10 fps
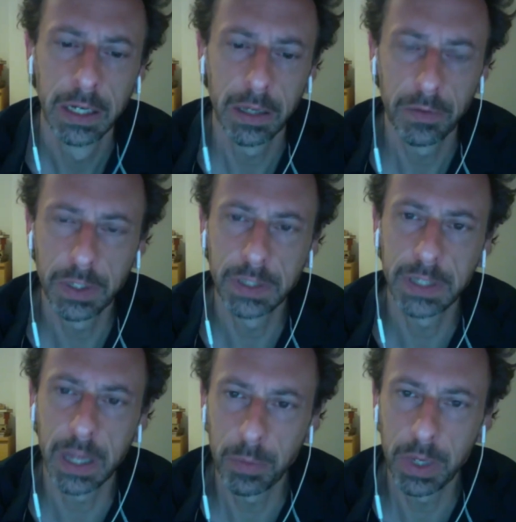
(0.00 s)
if this
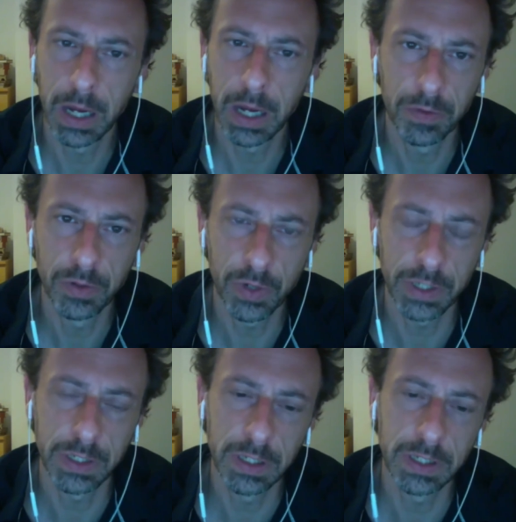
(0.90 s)
can be kind of
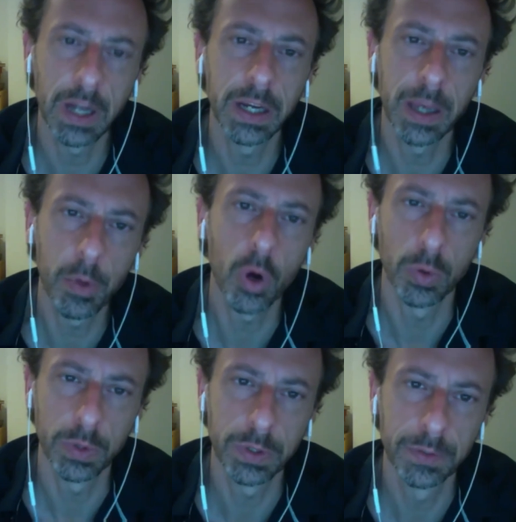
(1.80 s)
interesting study
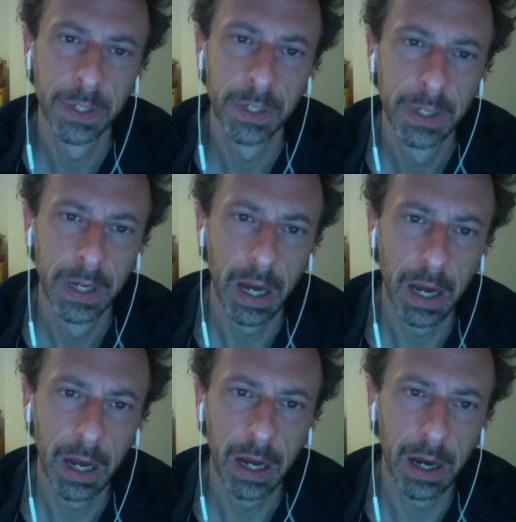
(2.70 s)
abroad
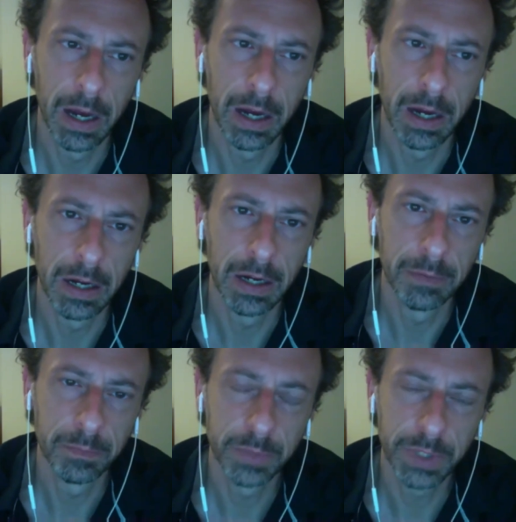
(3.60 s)
um,
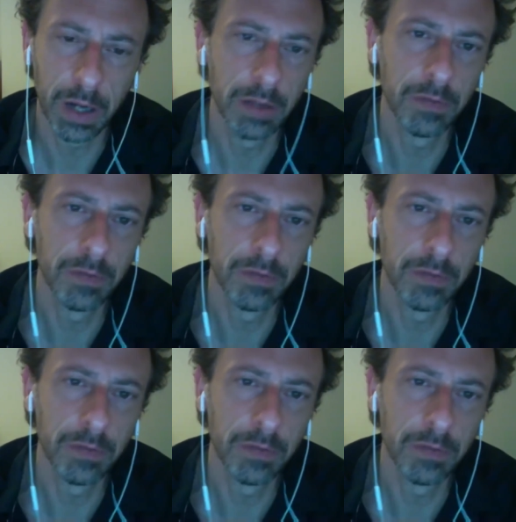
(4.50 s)
yeah, starting definitely.